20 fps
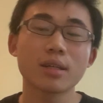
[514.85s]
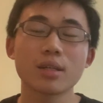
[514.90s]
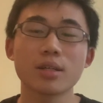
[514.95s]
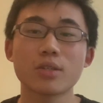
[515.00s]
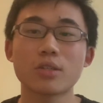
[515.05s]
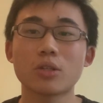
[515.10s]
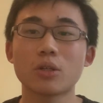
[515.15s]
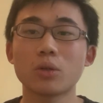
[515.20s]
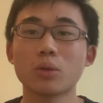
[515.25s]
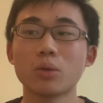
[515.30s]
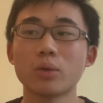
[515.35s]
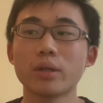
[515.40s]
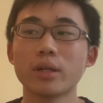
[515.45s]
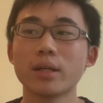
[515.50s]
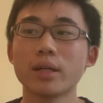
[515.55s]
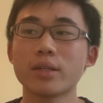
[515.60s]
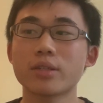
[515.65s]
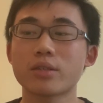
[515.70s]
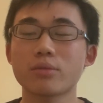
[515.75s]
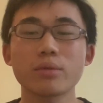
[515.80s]
so
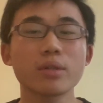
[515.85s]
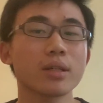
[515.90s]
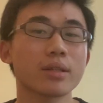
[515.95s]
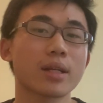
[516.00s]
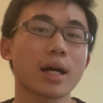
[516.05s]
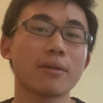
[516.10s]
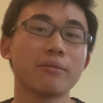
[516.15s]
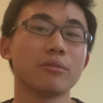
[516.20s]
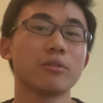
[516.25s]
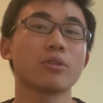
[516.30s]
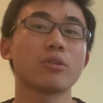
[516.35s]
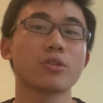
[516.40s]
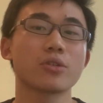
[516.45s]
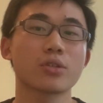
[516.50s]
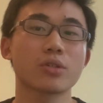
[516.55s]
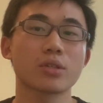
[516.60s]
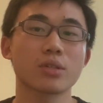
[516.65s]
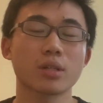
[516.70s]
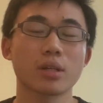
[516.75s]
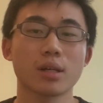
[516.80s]
it's really
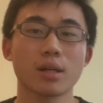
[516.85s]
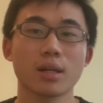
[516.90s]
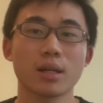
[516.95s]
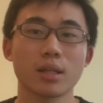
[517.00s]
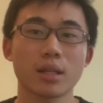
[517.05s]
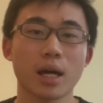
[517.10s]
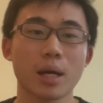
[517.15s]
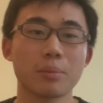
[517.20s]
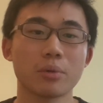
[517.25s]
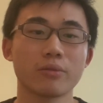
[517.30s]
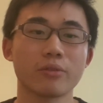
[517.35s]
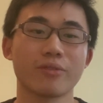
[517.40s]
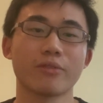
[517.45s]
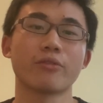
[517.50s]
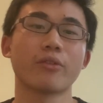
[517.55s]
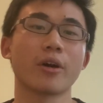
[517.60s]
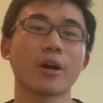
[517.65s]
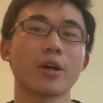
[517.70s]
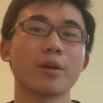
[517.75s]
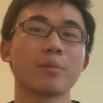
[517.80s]
diverse type of
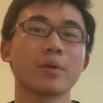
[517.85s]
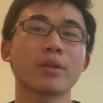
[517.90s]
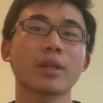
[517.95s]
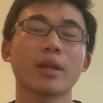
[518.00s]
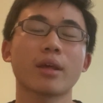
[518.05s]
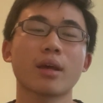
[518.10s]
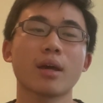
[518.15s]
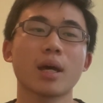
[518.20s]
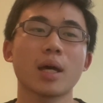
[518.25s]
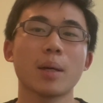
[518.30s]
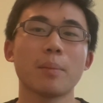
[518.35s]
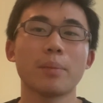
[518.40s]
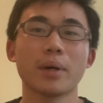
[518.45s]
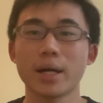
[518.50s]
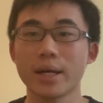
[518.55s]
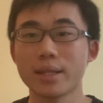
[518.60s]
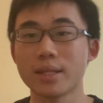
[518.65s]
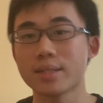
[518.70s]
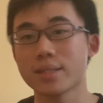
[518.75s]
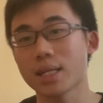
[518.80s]
environment,
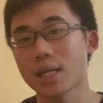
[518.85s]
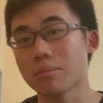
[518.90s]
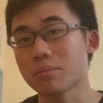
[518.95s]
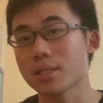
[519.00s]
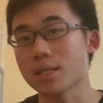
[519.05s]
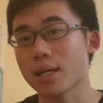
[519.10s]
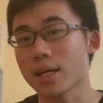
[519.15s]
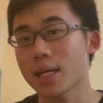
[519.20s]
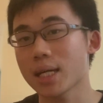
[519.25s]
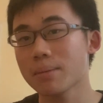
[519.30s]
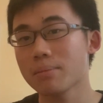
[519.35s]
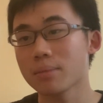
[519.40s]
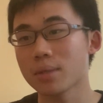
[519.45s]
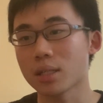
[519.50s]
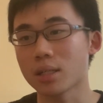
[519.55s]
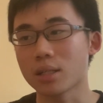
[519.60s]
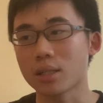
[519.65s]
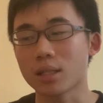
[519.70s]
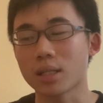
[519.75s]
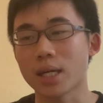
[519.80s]
but at the same time,
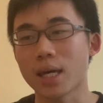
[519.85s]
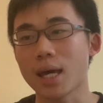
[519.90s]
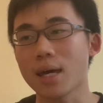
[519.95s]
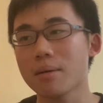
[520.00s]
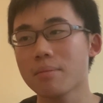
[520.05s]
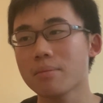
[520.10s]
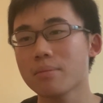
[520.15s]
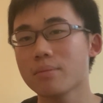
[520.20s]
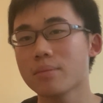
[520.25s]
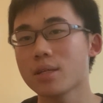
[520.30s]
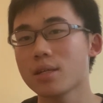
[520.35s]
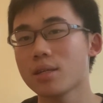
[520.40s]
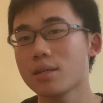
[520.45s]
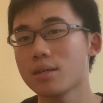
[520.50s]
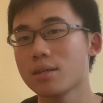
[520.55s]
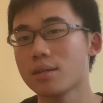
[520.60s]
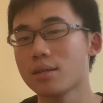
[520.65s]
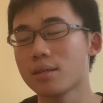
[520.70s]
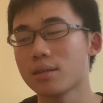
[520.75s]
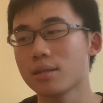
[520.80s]
it can
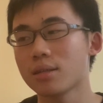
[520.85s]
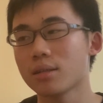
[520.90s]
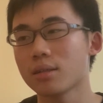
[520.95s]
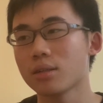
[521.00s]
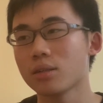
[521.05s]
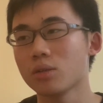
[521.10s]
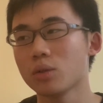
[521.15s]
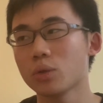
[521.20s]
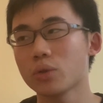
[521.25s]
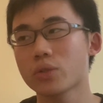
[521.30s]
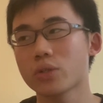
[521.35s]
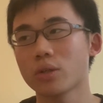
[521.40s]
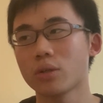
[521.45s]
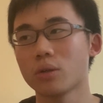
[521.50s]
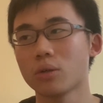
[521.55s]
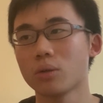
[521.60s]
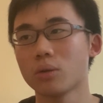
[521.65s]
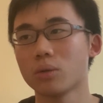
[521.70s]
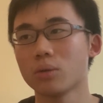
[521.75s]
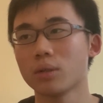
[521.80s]
be
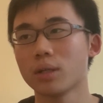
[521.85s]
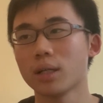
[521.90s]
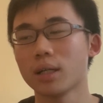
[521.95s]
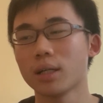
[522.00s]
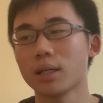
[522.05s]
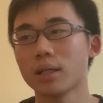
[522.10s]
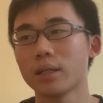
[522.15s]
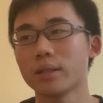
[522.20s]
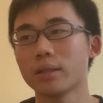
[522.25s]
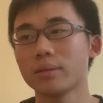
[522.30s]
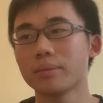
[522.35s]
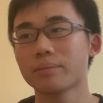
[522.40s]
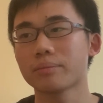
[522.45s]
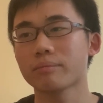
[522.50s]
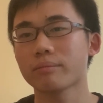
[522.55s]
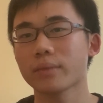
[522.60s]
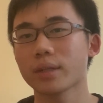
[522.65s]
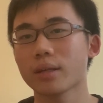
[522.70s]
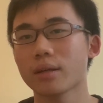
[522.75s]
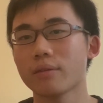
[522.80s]
also uh,
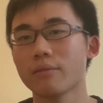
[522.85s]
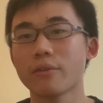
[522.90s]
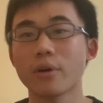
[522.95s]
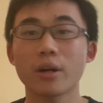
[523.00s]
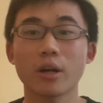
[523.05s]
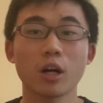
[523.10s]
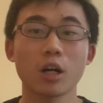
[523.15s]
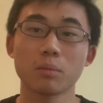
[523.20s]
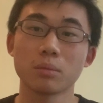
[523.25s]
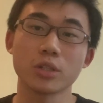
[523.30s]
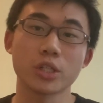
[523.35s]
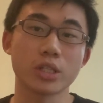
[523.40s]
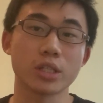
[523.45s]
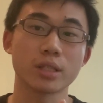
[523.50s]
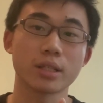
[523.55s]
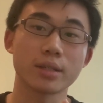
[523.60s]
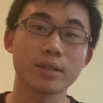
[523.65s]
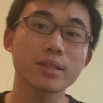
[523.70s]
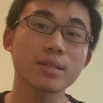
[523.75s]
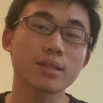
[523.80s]
very
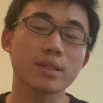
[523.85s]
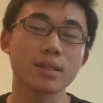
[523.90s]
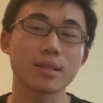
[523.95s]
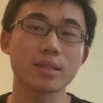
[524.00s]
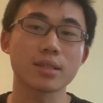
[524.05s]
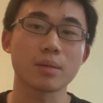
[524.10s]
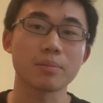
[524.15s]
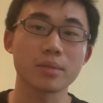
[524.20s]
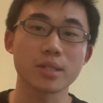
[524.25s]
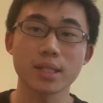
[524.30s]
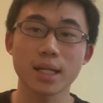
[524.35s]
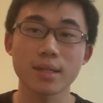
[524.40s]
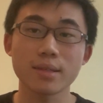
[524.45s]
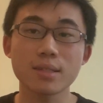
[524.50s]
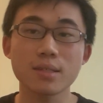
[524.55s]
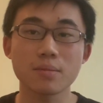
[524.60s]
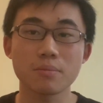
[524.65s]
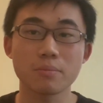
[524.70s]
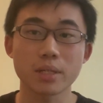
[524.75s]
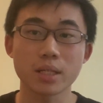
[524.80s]
homogeneous in some
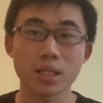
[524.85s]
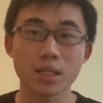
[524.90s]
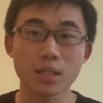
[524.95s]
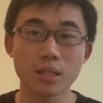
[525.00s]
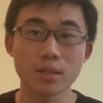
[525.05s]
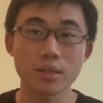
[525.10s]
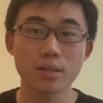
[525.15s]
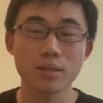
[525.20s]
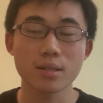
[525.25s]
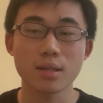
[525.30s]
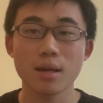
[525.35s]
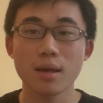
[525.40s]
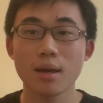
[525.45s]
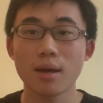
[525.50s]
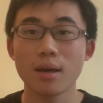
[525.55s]
sense because